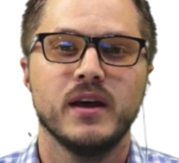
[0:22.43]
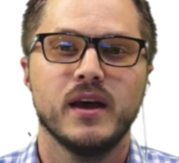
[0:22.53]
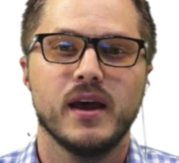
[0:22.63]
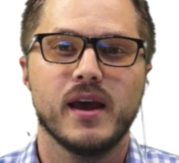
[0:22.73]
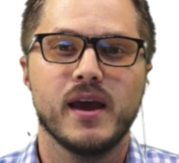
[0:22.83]

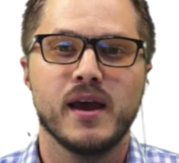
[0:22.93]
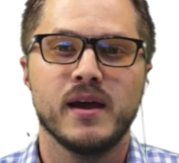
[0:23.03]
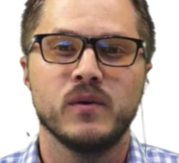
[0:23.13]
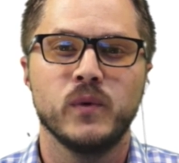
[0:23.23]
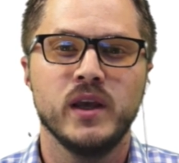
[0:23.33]

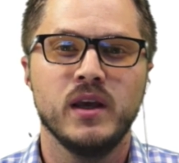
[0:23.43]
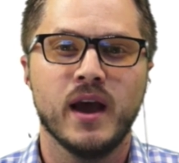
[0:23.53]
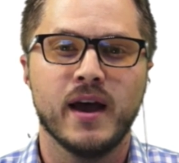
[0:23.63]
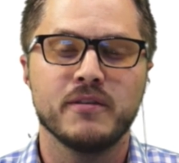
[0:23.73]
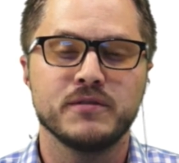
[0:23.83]
And we
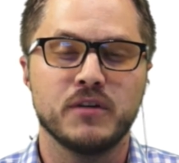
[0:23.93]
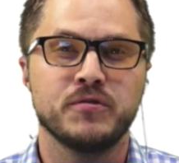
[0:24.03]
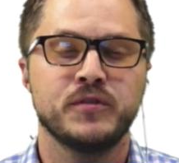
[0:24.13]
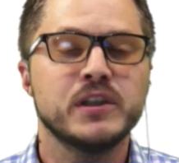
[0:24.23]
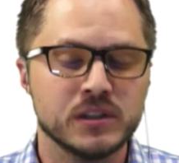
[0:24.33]
have
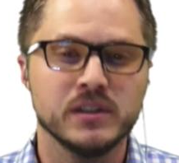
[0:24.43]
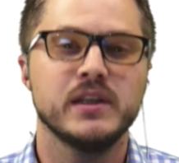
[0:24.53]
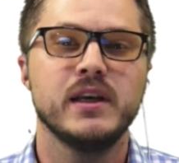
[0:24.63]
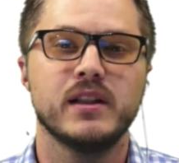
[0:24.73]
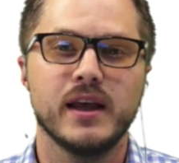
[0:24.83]

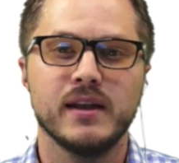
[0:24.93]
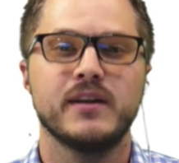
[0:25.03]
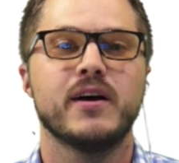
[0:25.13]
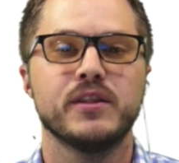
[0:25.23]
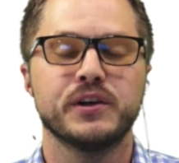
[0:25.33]
officially landed
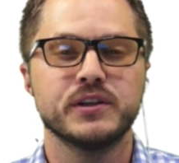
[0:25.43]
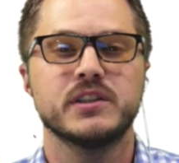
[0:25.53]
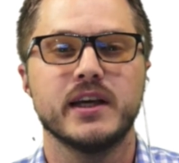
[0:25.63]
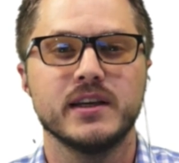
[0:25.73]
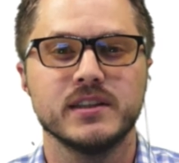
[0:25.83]
on
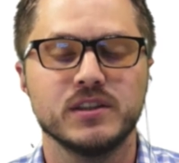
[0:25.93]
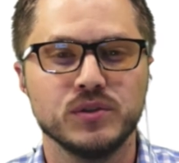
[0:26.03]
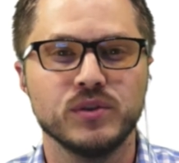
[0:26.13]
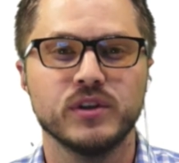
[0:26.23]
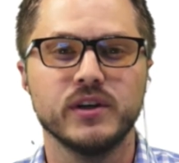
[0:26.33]
Thursdays at
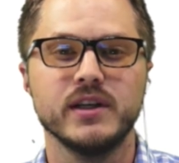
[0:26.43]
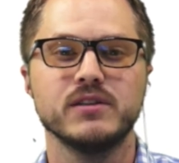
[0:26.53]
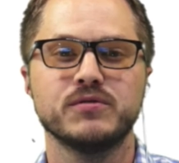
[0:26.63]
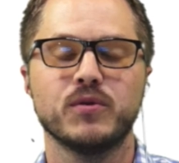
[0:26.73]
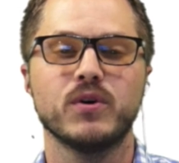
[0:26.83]
2:30
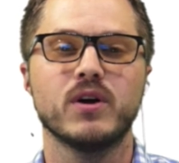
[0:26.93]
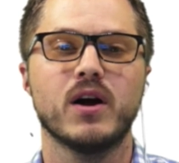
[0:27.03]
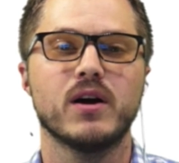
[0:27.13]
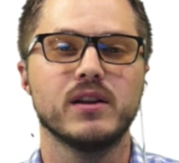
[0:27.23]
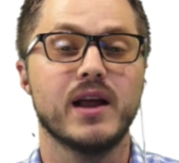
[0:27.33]
for
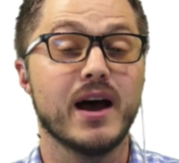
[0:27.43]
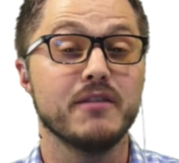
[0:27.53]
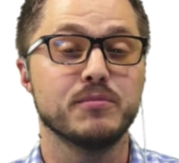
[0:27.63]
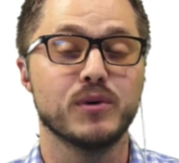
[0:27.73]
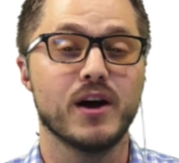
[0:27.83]
our
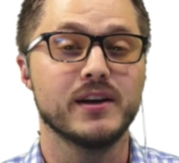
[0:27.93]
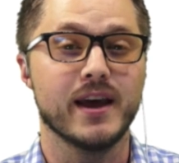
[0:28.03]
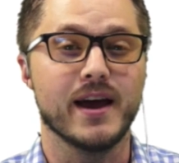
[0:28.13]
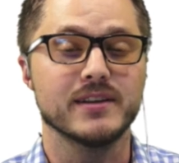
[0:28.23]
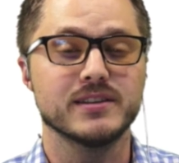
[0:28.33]
live
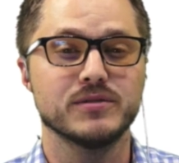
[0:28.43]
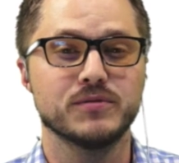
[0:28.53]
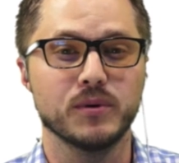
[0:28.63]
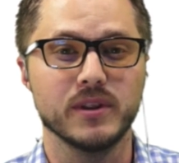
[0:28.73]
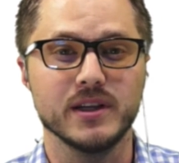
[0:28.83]
broadcast
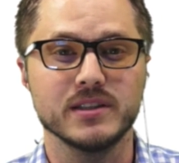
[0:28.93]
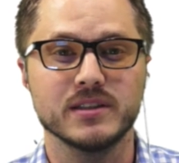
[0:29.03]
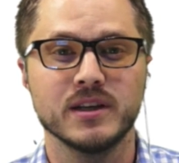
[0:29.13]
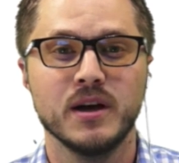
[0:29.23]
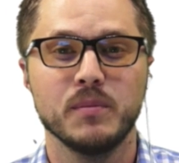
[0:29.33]
for
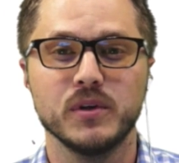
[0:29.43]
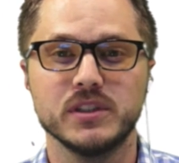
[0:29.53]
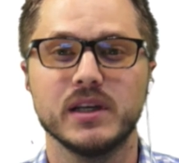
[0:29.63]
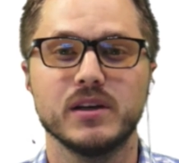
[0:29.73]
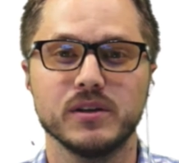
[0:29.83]
this
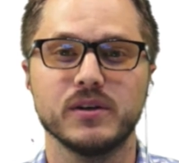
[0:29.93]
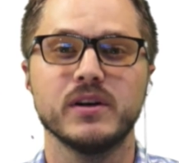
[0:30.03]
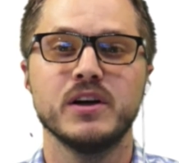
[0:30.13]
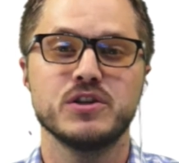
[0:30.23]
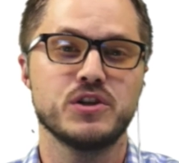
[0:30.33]
particular
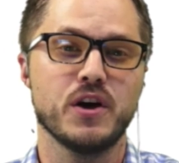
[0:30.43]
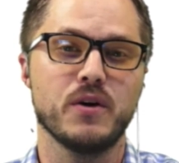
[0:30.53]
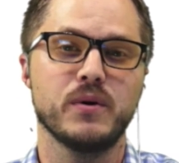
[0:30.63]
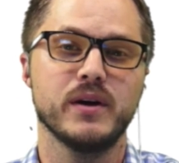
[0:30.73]
show.